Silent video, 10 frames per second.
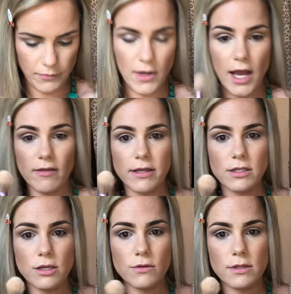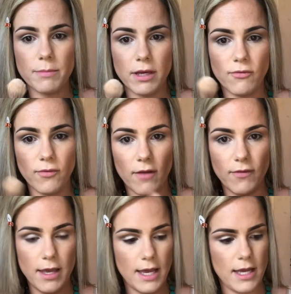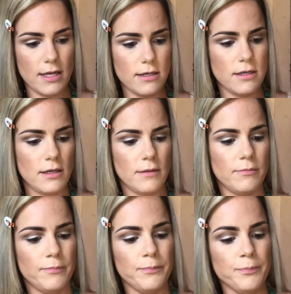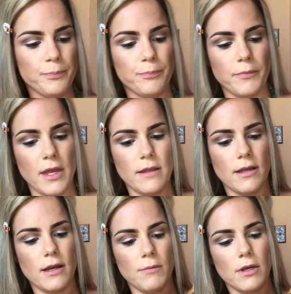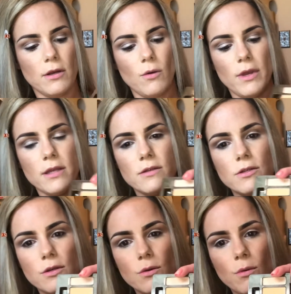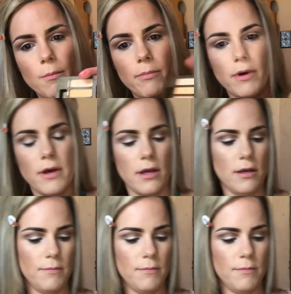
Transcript: I like to use the big fluffy end, and then I'm going to go into Bud